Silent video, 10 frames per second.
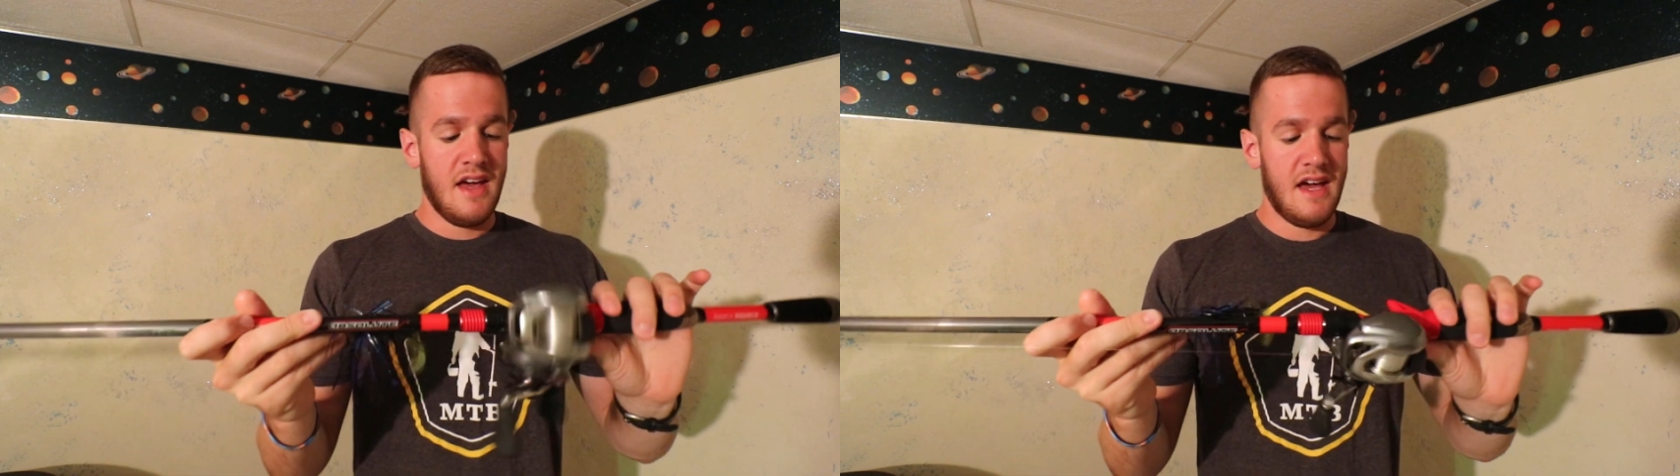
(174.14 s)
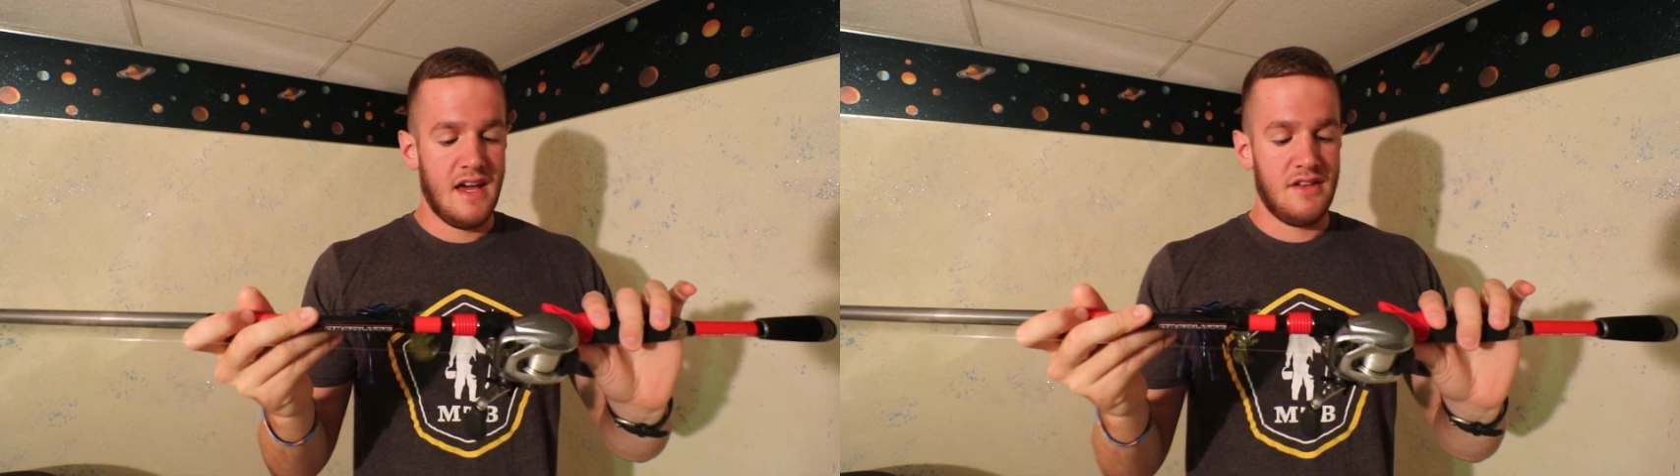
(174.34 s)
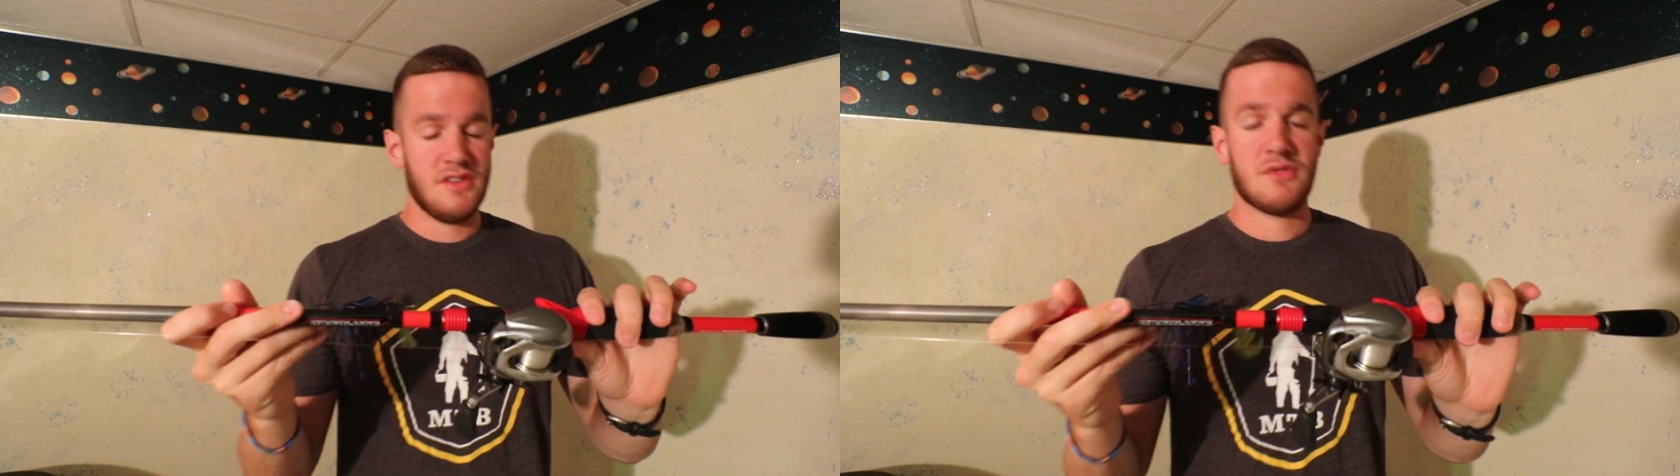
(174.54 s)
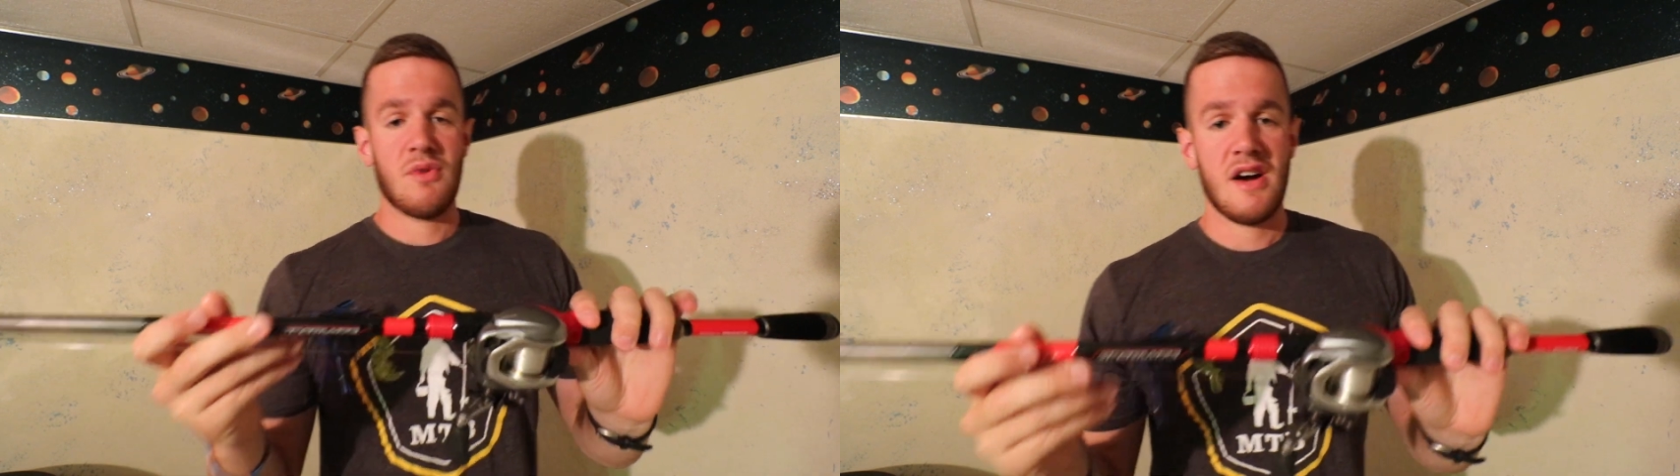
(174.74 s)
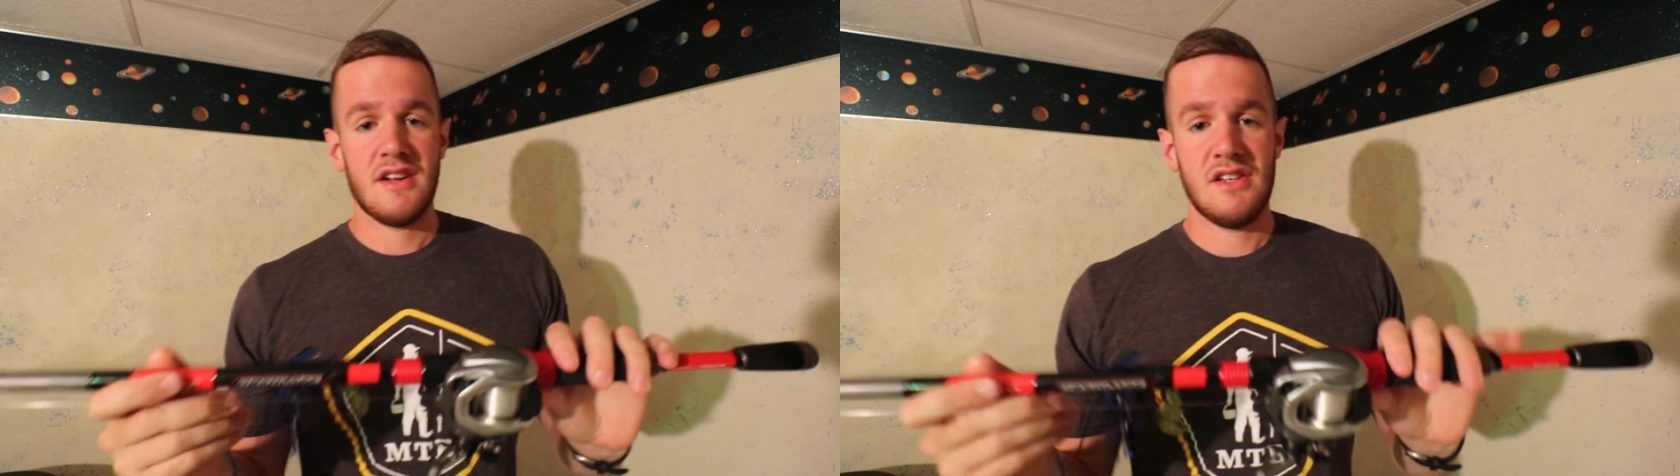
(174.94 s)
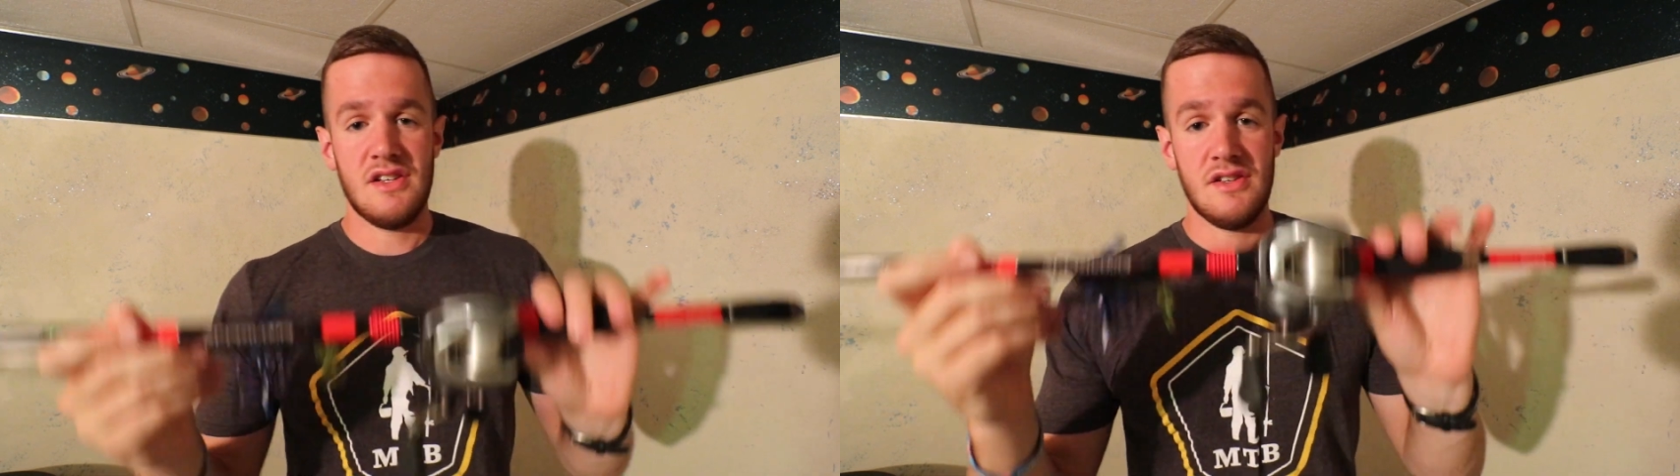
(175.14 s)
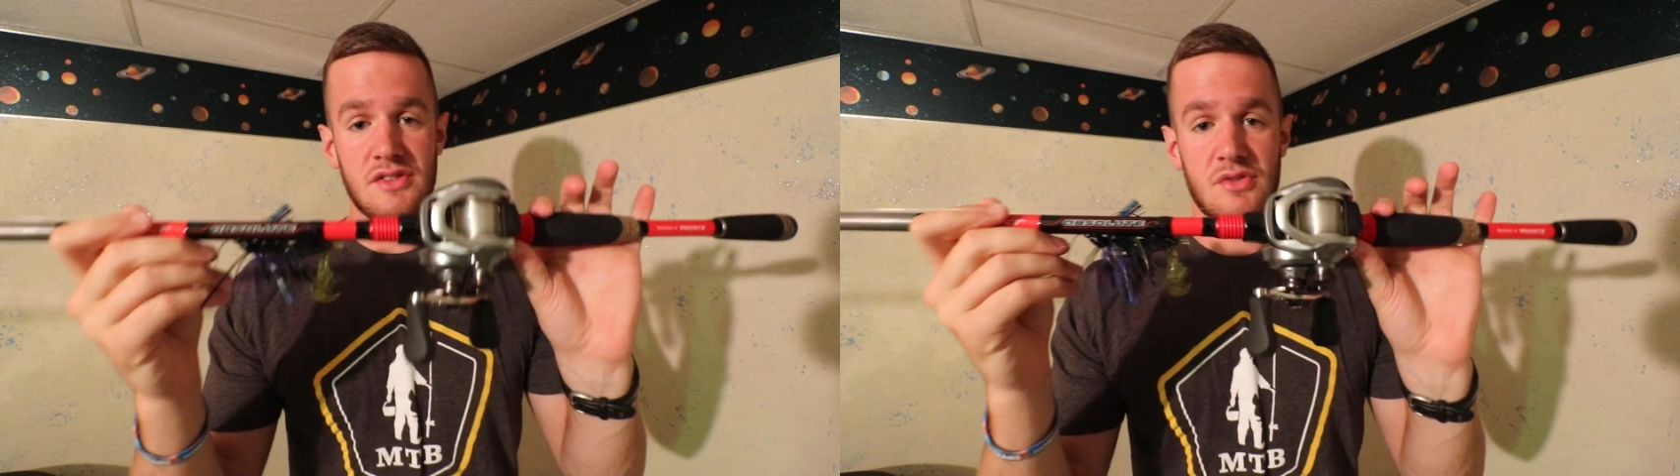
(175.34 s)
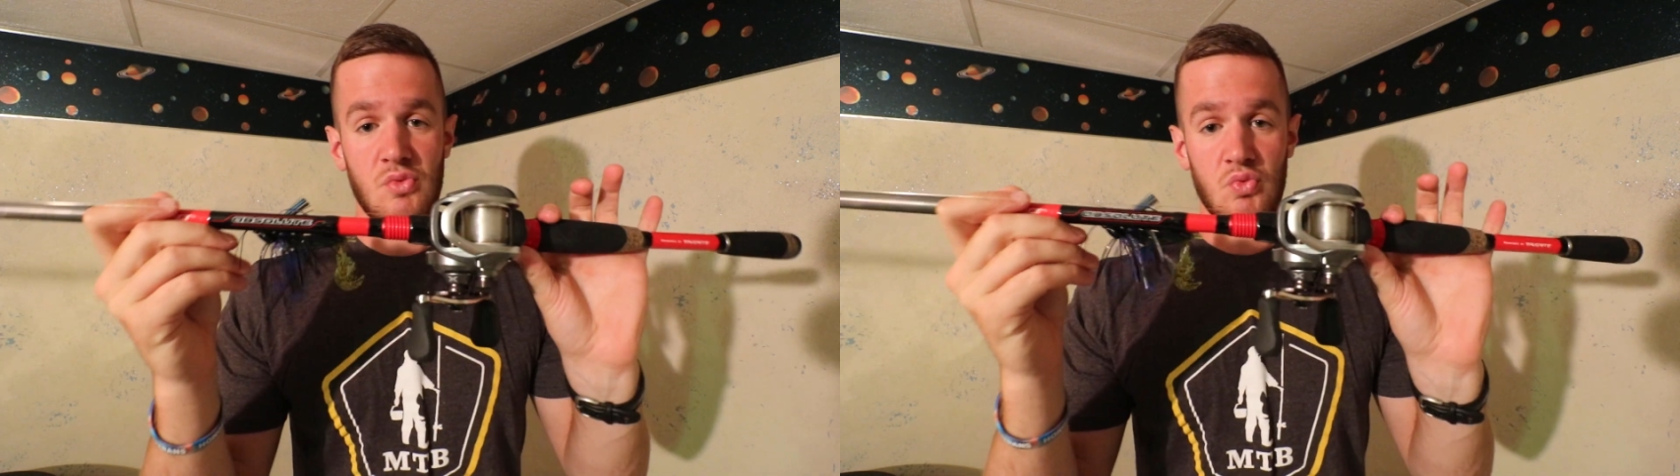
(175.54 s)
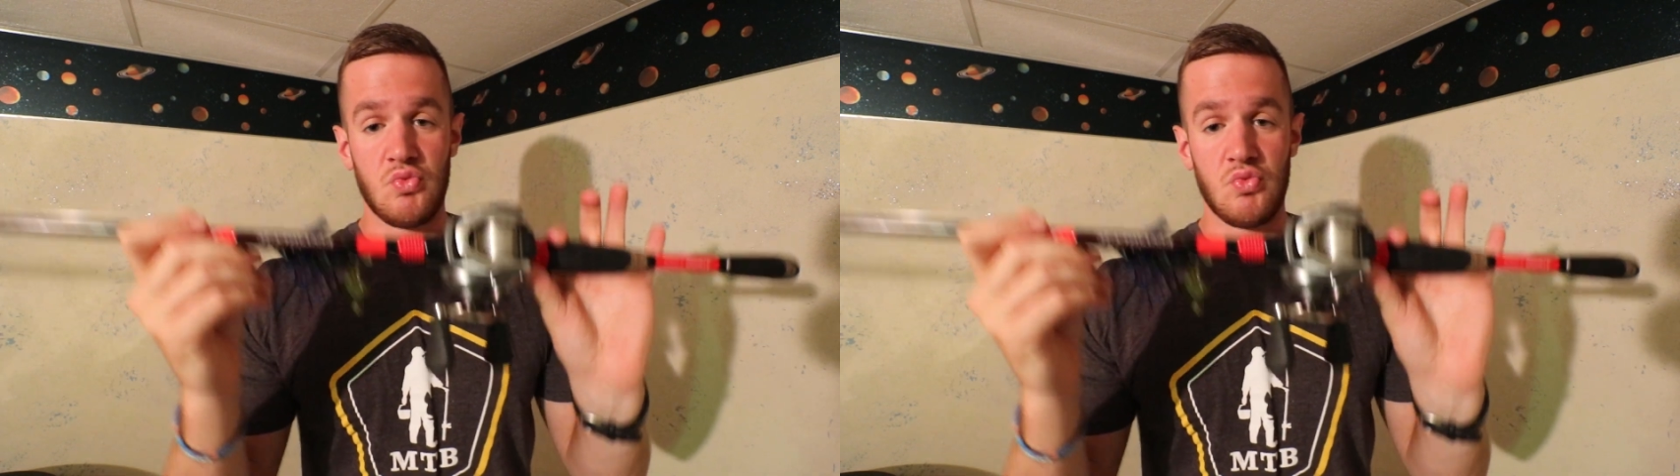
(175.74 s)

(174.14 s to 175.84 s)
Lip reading: And this rod is